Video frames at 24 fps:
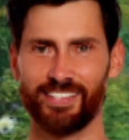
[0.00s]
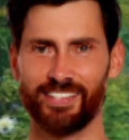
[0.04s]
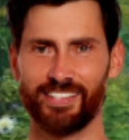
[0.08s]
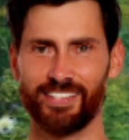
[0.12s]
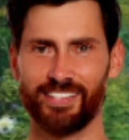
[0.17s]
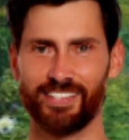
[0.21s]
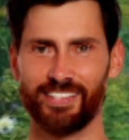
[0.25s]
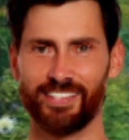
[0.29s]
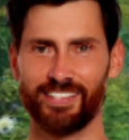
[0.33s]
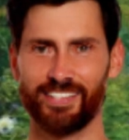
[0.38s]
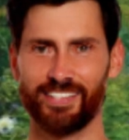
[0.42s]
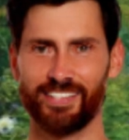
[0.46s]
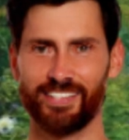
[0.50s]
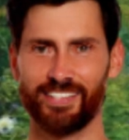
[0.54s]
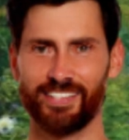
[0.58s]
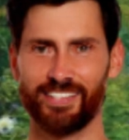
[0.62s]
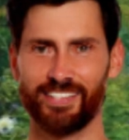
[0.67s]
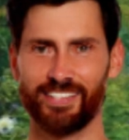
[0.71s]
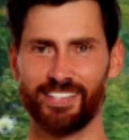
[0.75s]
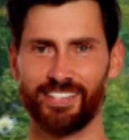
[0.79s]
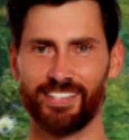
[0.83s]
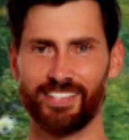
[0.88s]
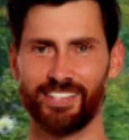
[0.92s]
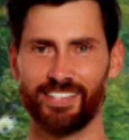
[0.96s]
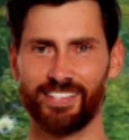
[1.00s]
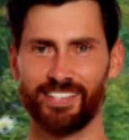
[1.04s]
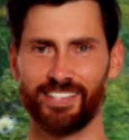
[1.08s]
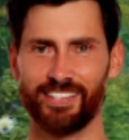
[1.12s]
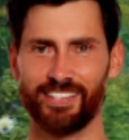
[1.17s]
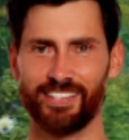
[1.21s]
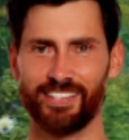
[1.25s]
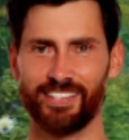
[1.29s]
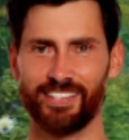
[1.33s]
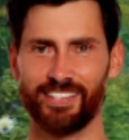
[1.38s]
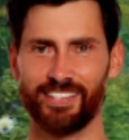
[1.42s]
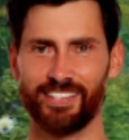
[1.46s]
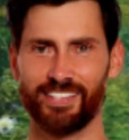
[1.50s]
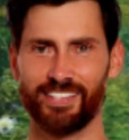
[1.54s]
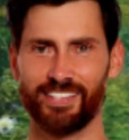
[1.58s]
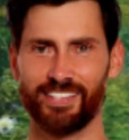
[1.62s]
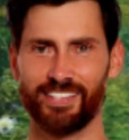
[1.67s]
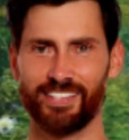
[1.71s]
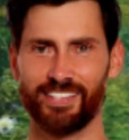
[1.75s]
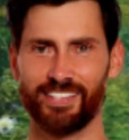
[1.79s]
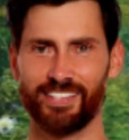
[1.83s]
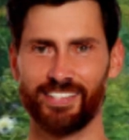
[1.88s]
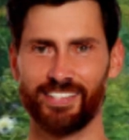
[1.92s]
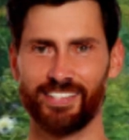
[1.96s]

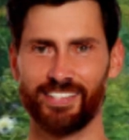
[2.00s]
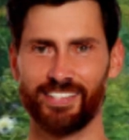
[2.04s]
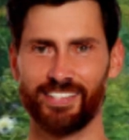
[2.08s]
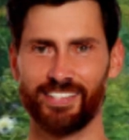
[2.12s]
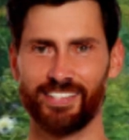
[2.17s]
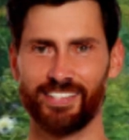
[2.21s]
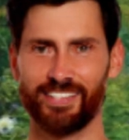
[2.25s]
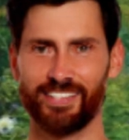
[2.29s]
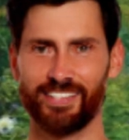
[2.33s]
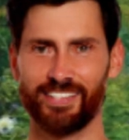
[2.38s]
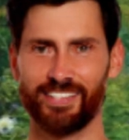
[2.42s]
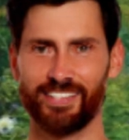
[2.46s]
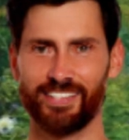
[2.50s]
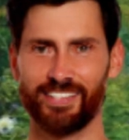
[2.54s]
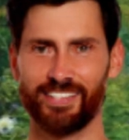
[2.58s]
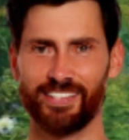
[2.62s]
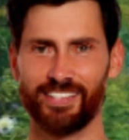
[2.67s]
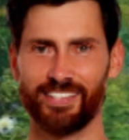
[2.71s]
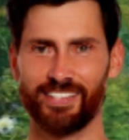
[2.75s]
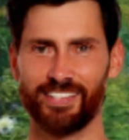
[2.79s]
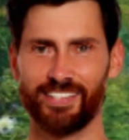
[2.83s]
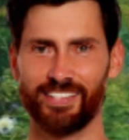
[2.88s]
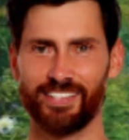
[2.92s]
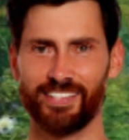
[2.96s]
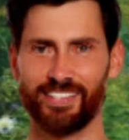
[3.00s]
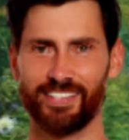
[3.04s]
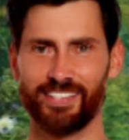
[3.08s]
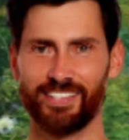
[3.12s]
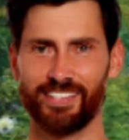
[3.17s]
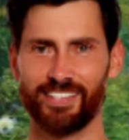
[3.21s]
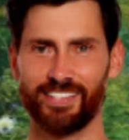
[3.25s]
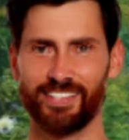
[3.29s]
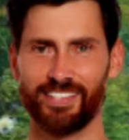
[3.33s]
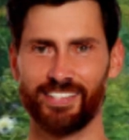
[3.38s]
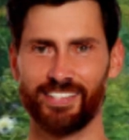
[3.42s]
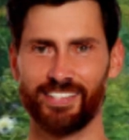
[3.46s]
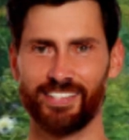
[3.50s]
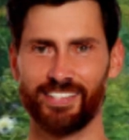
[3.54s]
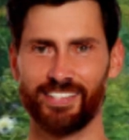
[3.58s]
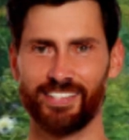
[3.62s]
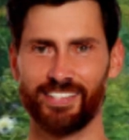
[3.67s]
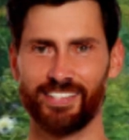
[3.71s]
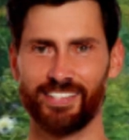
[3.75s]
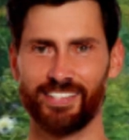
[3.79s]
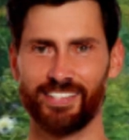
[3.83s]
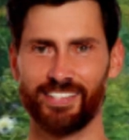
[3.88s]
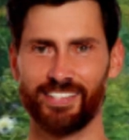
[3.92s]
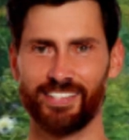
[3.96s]

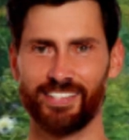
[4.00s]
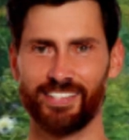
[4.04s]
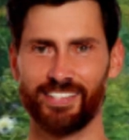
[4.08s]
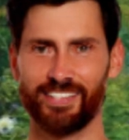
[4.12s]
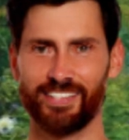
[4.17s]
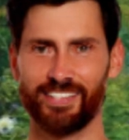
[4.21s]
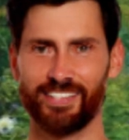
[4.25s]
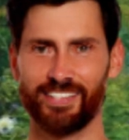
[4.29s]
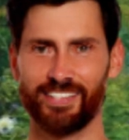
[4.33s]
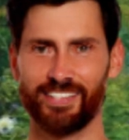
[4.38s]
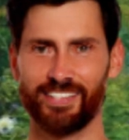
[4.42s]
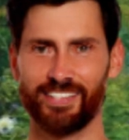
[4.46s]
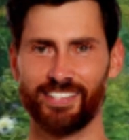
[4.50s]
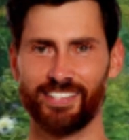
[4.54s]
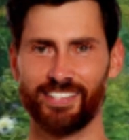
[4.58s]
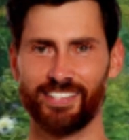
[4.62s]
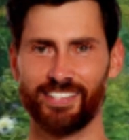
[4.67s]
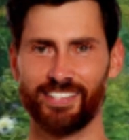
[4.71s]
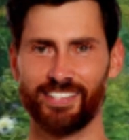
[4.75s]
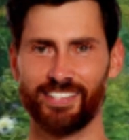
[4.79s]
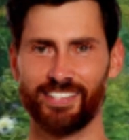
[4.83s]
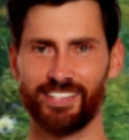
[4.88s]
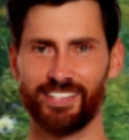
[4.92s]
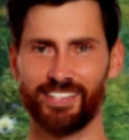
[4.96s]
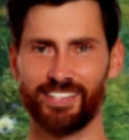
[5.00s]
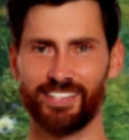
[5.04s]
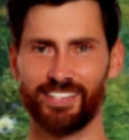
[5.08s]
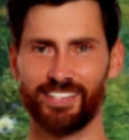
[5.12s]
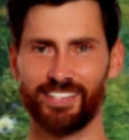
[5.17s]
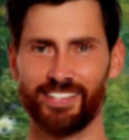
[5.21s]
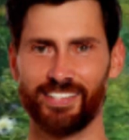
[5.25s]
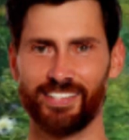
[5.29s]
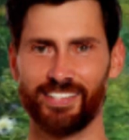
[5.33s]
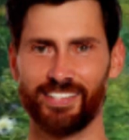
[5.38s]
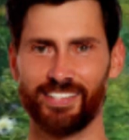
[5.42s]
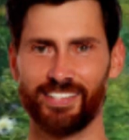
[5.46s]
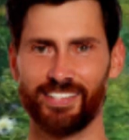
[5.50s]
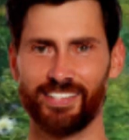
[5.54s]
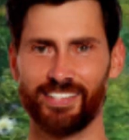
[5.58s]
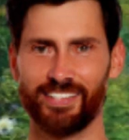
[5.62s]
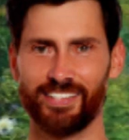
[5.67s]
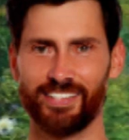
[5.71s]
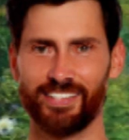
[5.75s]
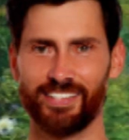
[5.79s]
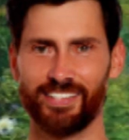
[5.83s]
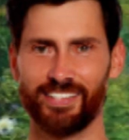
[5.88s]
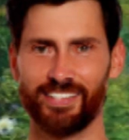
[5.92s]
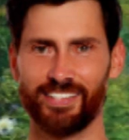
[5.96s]

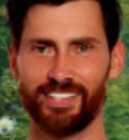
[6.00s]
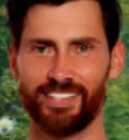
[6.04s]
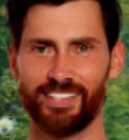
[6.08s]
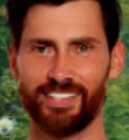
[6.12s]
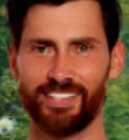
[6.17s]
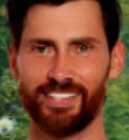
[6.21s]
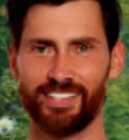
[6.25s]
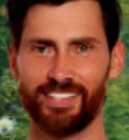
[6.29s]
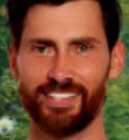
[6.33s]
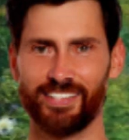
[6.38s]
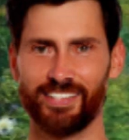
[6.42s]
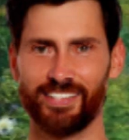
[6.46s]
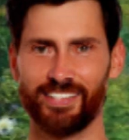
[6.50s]
The face doesn't move, so there is nothing to read.